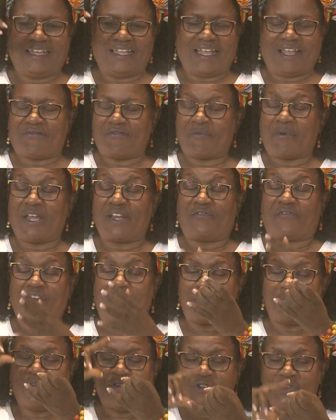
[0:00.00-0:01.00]
Everybody
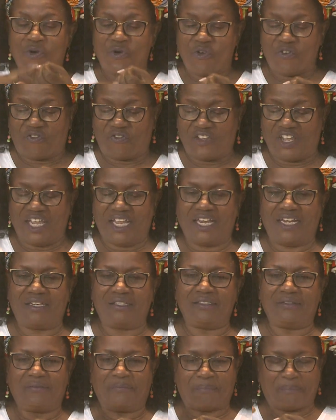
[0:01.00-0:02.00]
from Newfield,
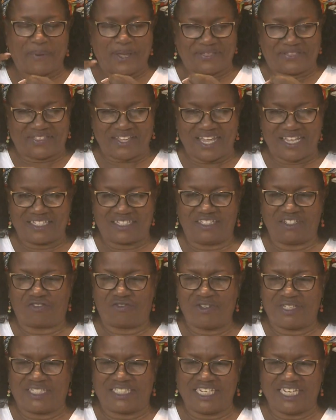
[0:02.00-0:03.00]
Bethesda,
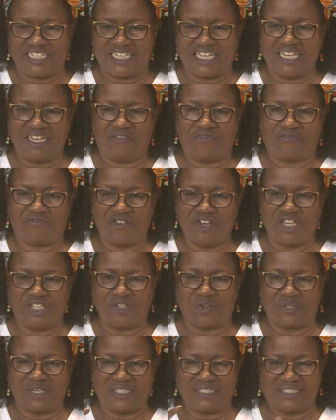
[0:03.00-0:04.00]
Christian Hill,
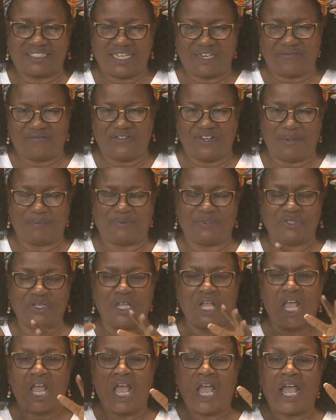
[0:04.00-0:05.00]
Freetown, and St. Phillips,
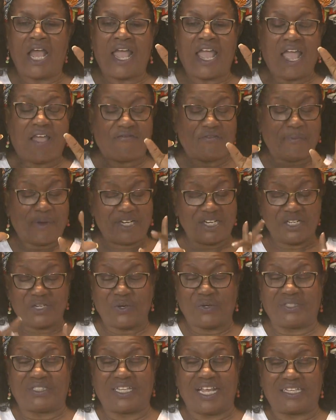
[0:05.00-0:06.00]
everybody
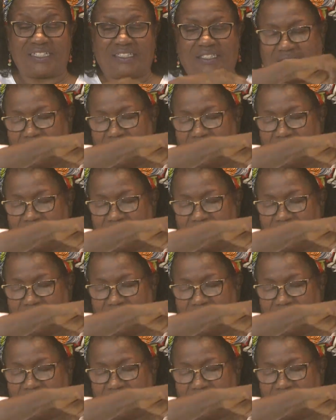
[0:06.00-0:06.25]
knows that